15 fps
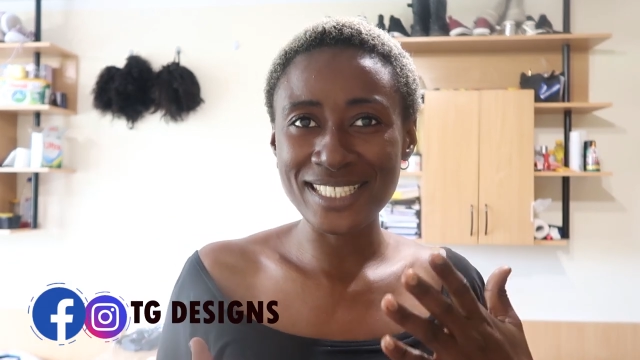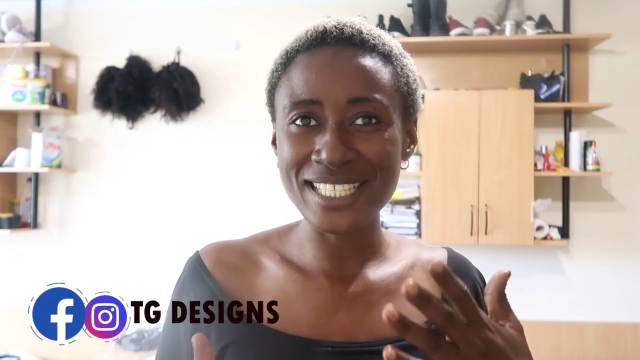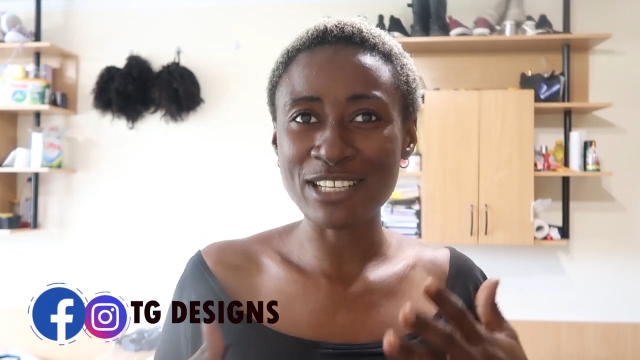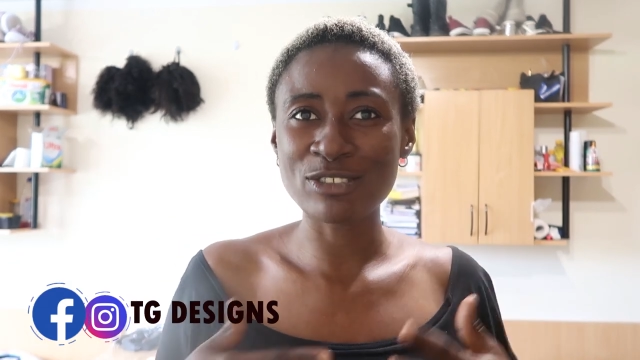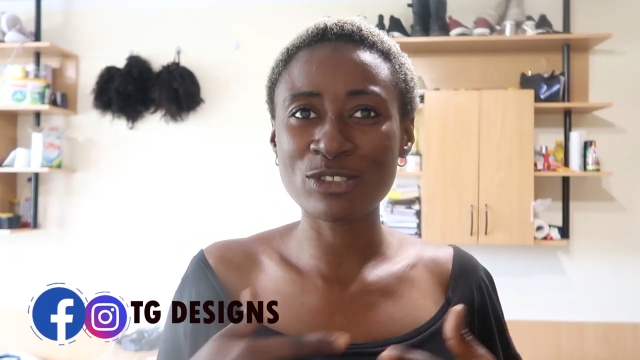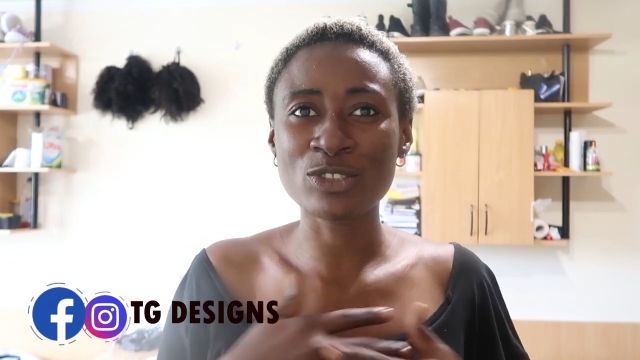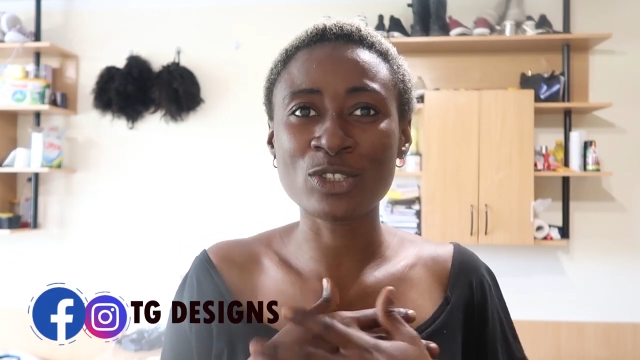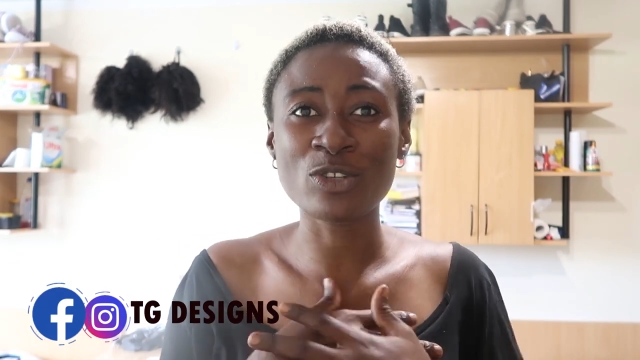
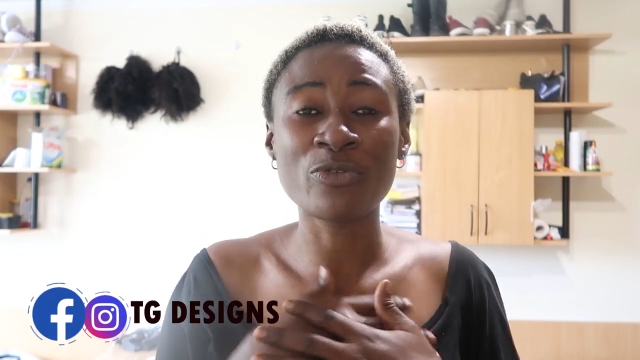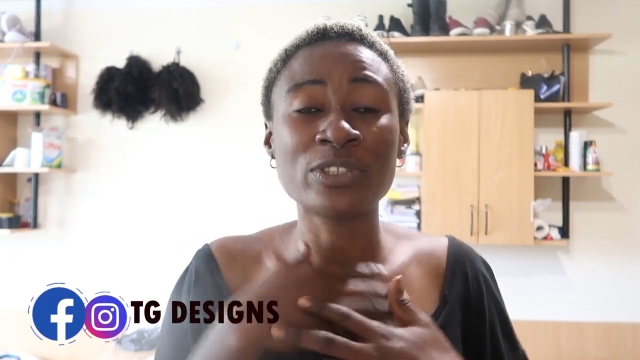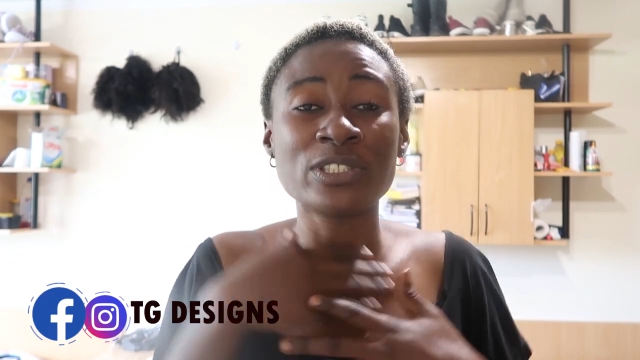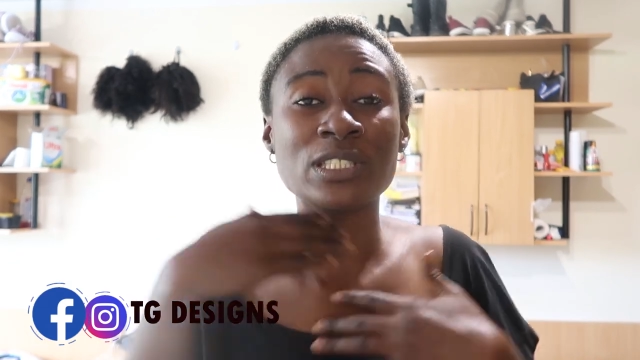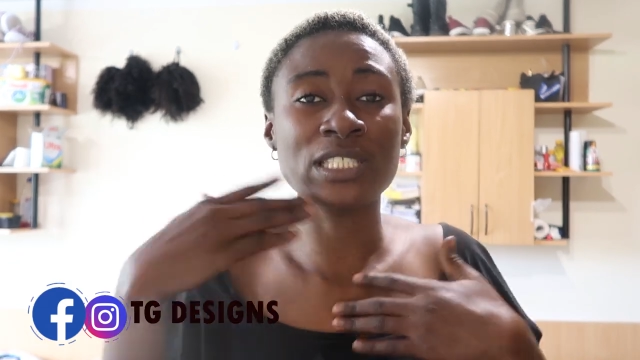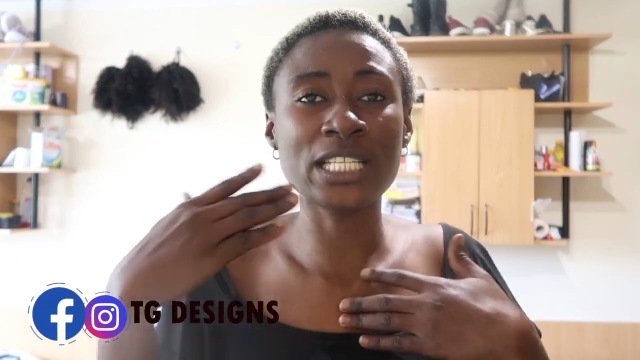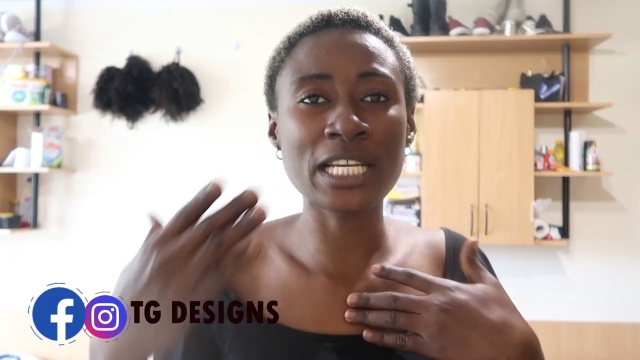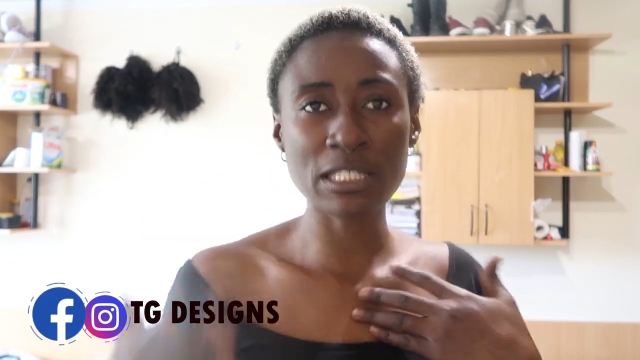section or for
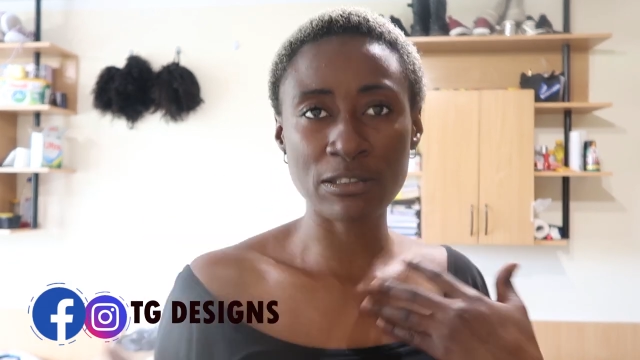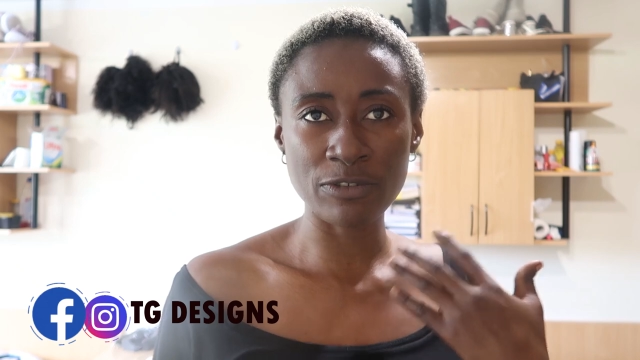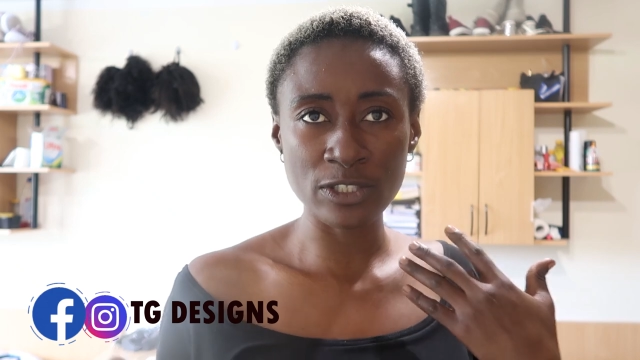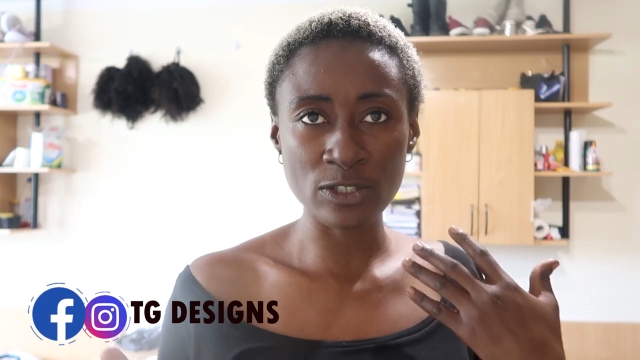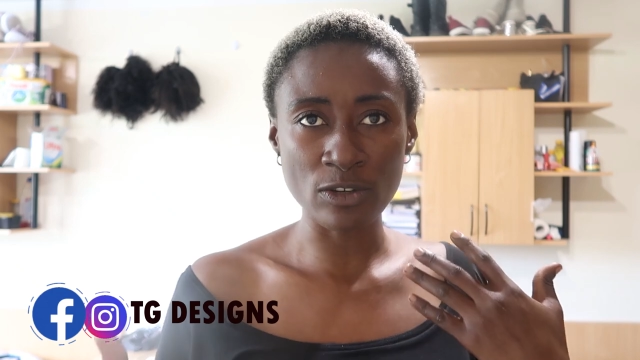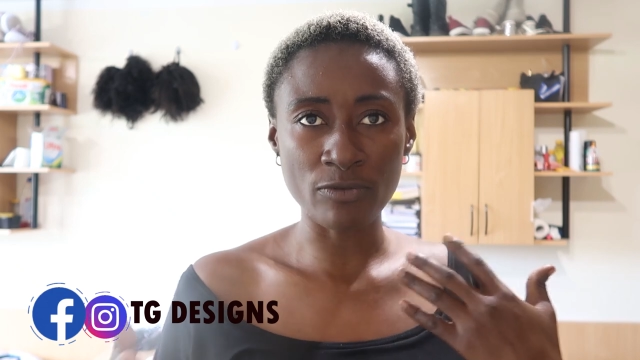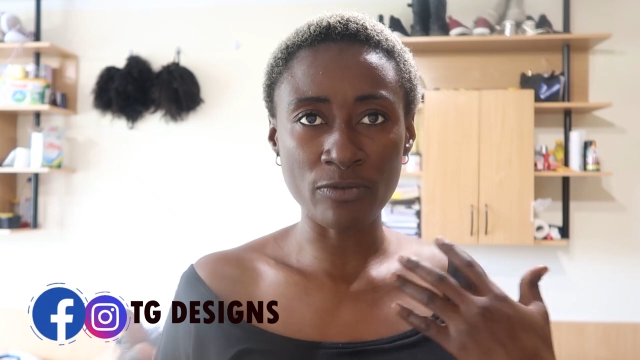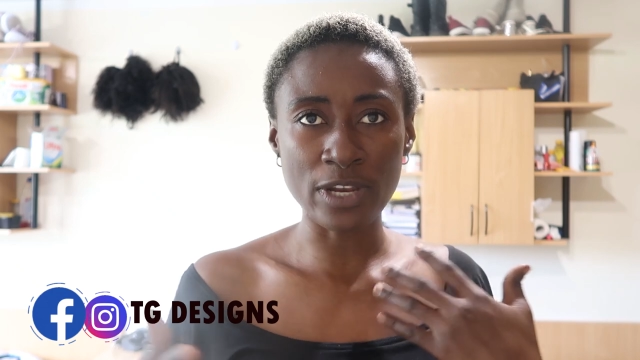the next
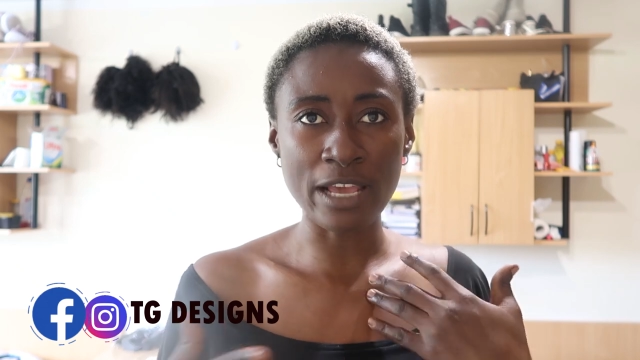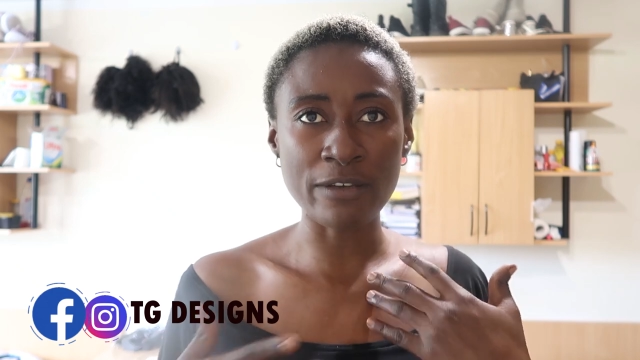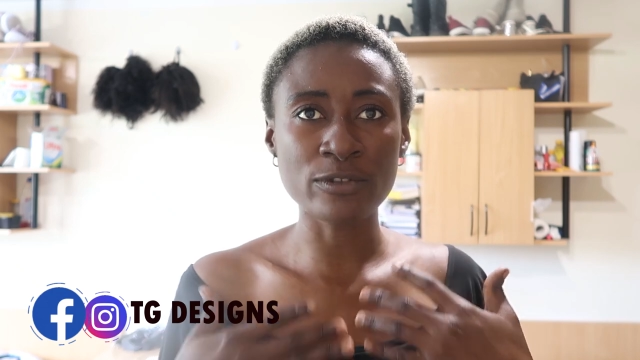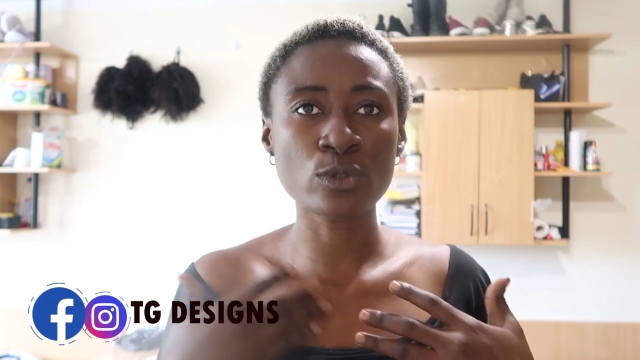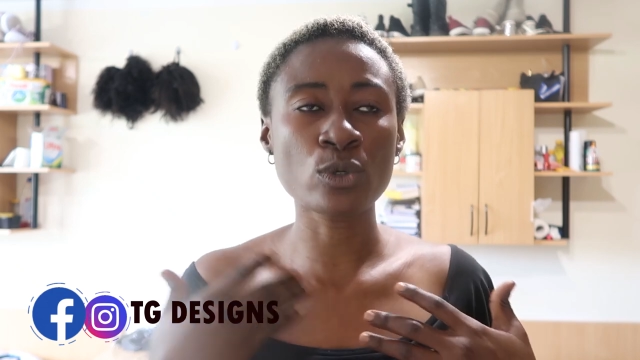phase of life.